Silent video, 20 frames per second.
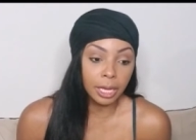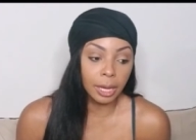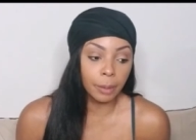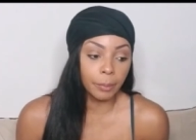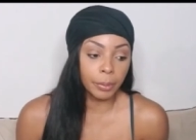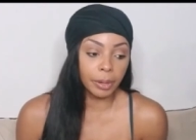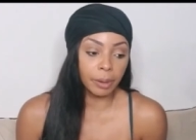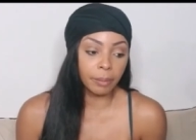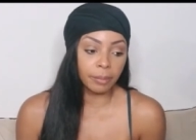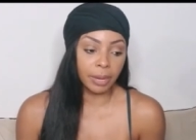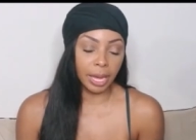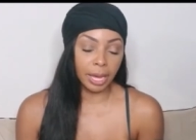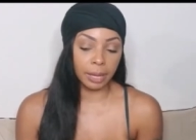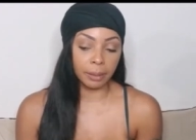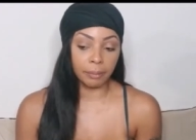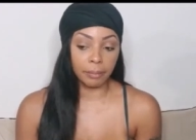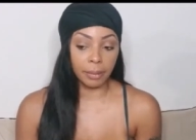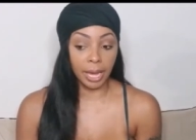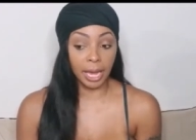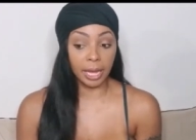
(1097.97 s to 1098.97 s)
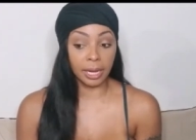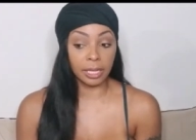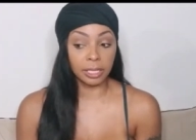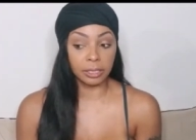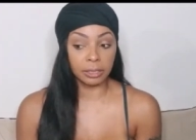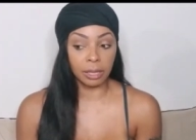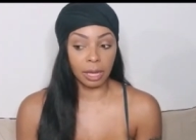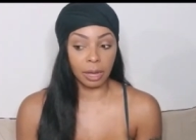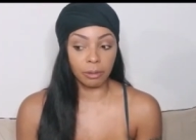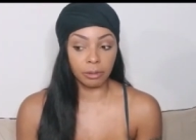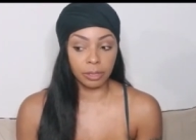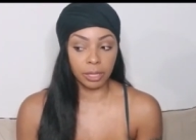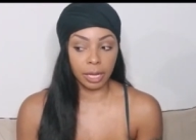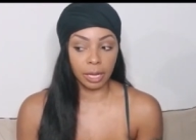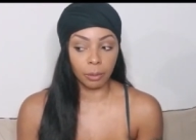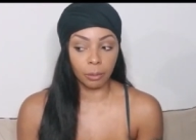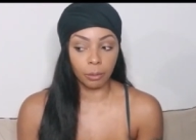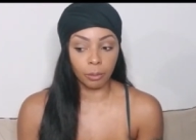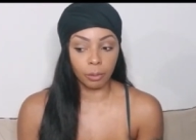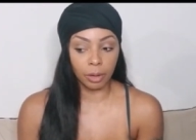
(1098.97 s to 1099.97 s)
up and I'm like, man, this. I was
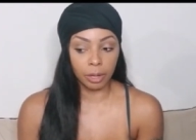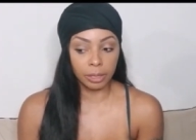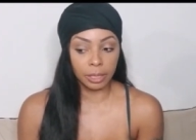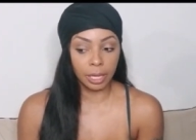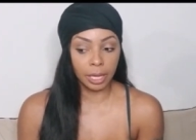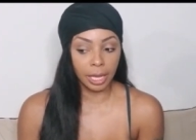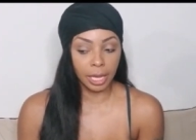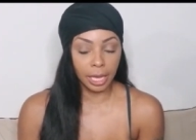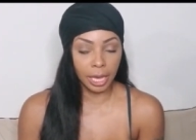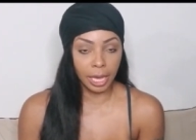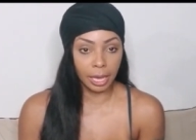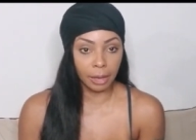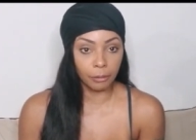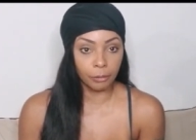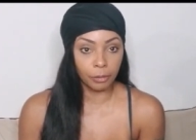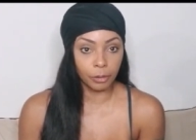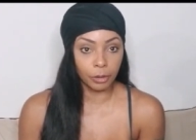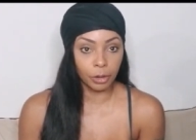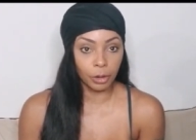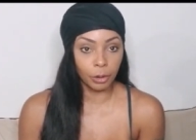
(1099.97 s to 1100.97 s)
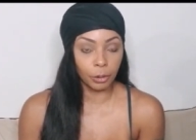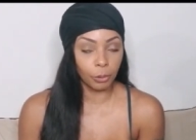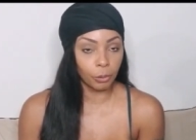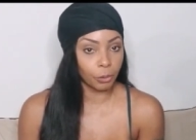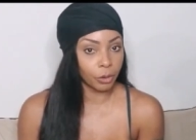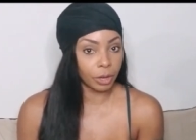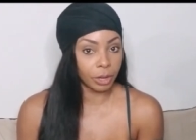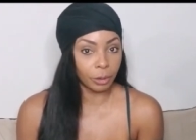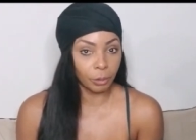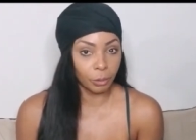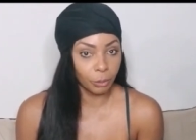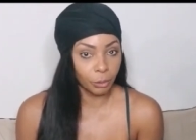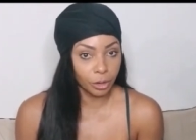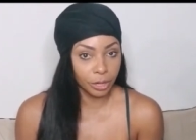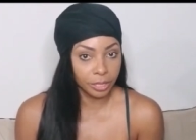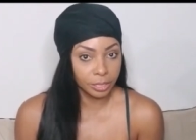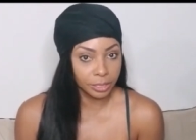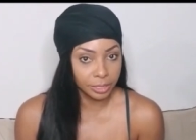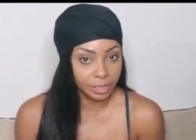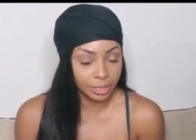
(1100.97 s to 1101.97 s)
like, what the f, you know, what what
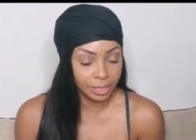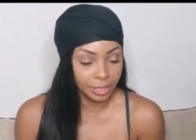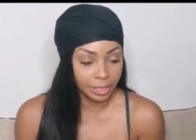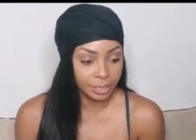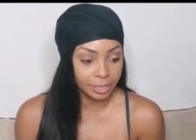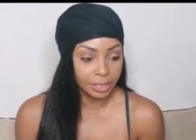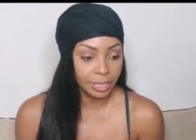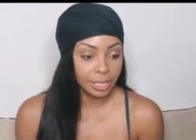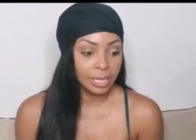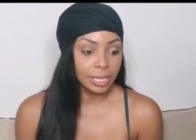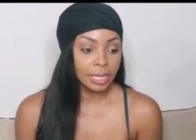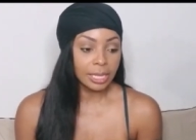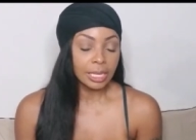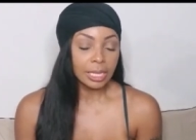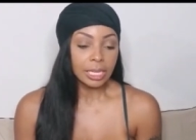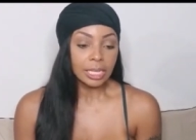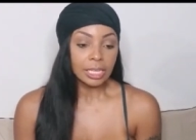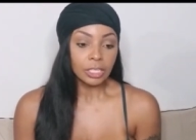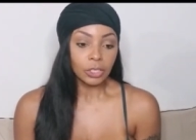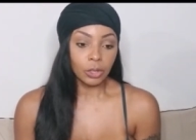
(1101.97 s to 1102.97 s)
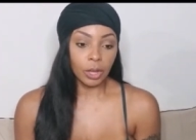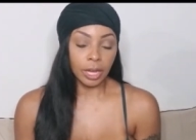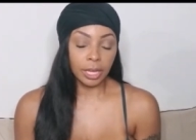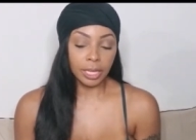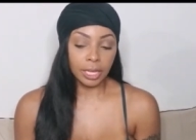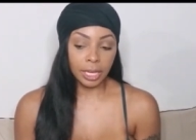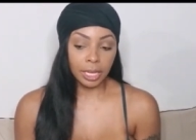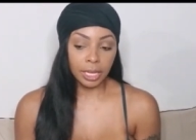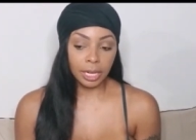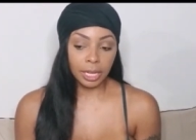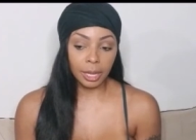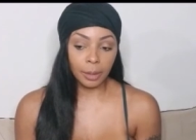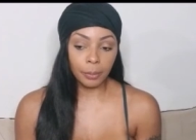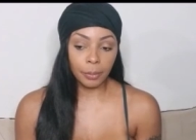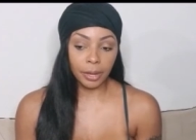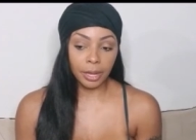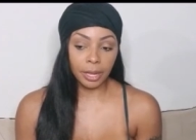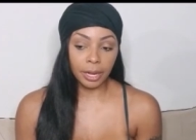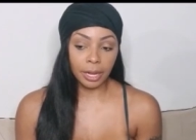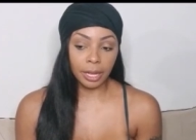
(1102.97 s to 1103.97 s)
is this? So I get
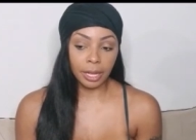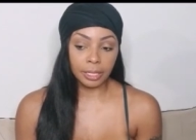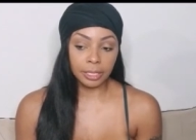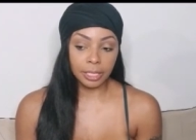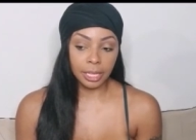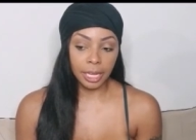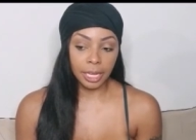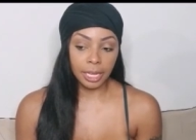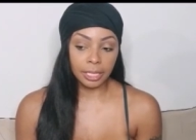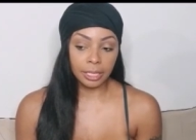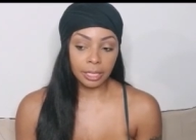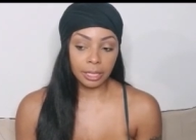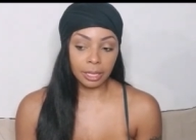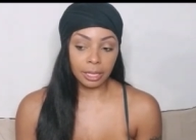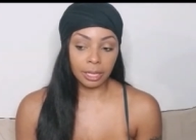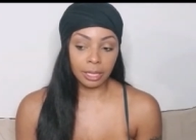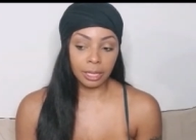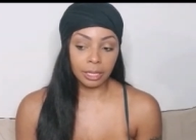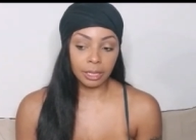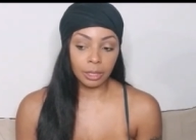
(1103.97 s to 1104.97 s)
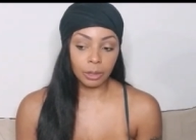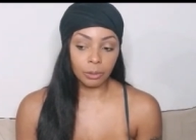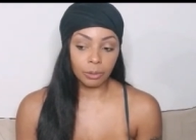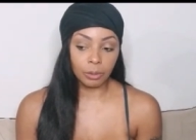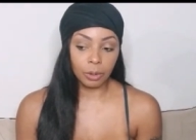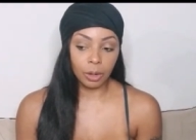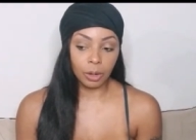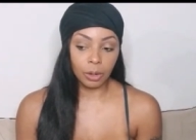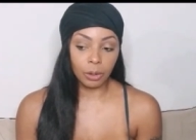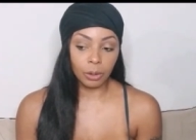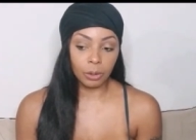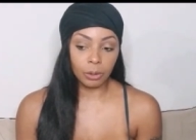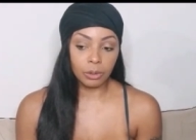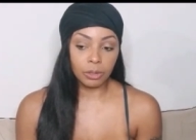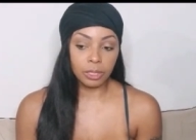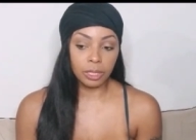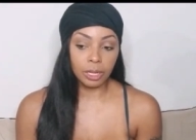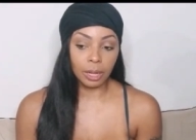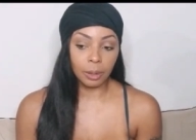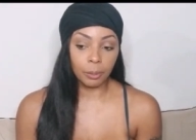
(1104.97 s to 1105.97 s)
up and I take the the
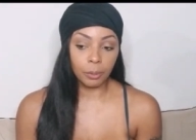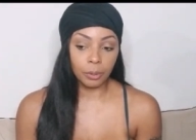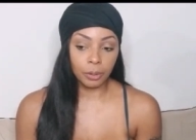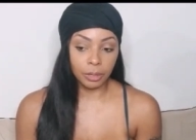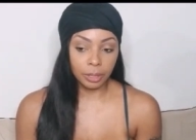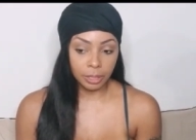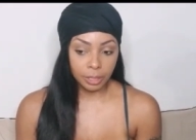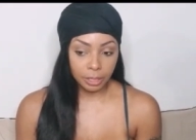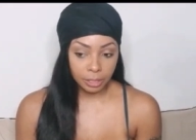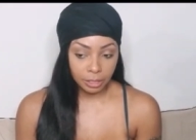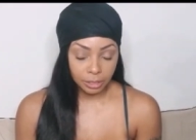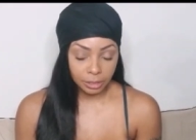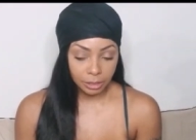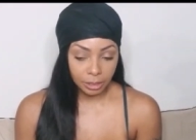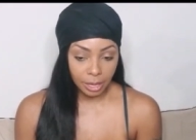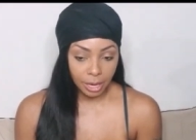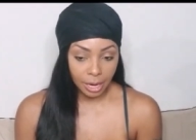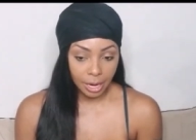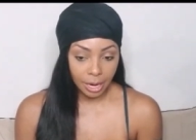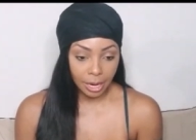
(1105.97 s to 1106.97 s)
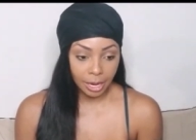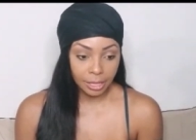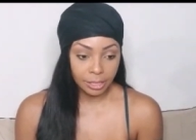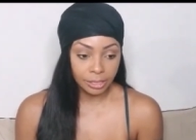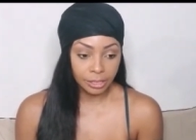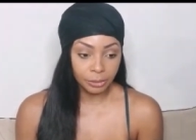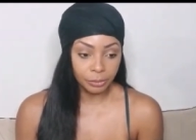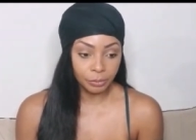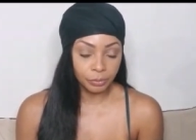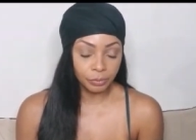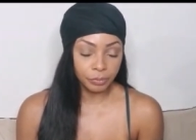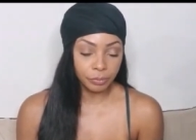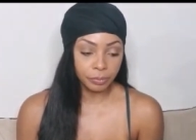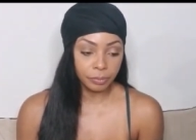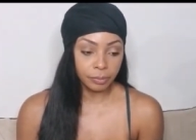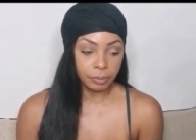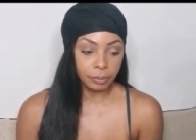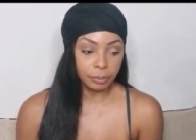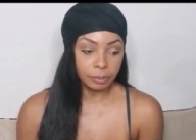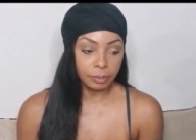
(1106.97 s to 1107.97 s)
rose and I put it in the trash.
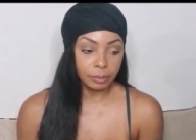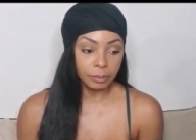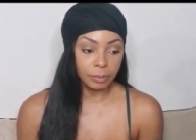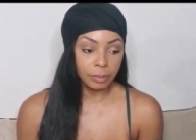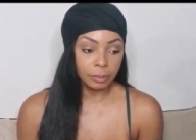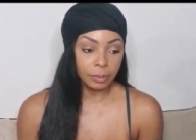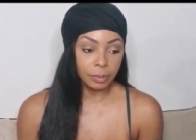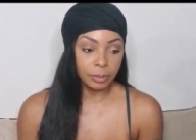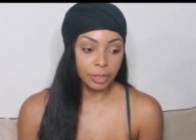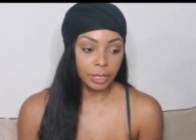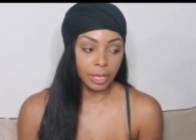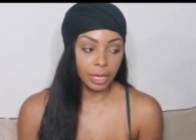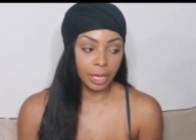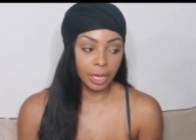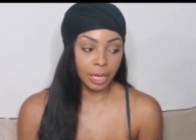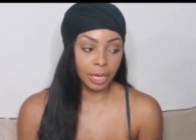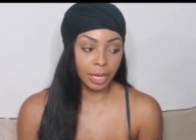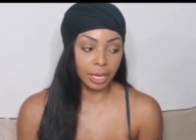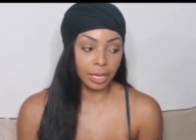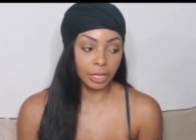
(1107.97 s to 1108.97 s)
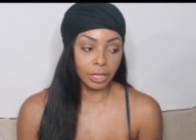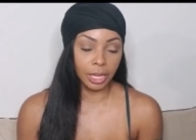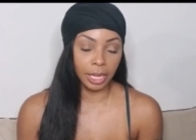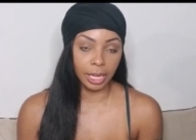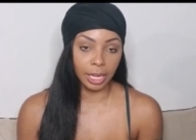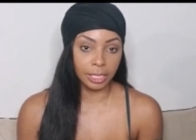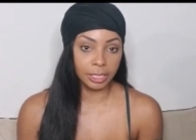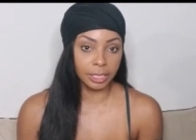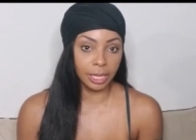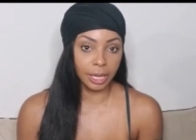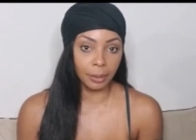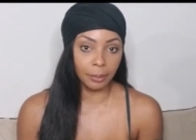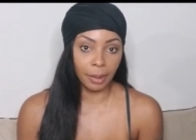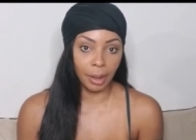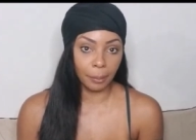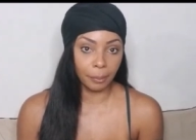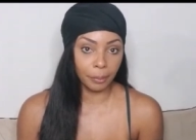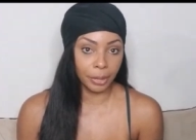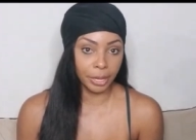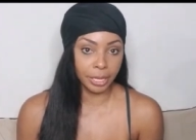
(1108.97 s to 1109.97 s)
And like I said,
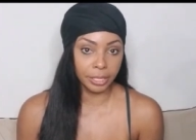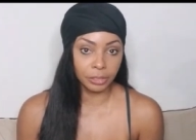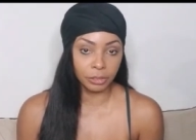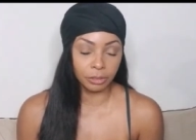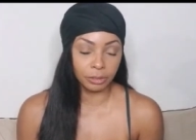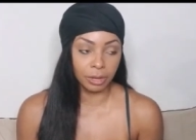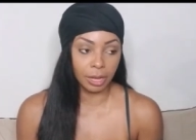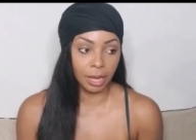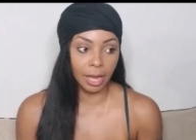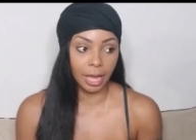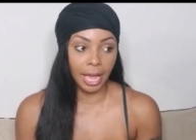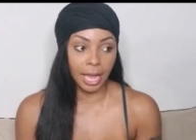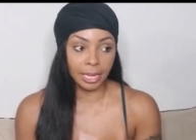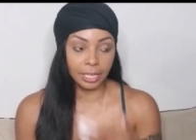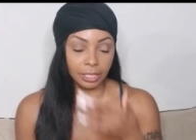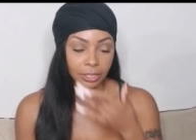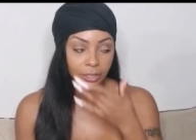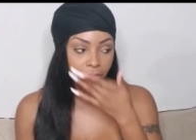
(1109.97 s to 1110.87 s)
my pets are not acting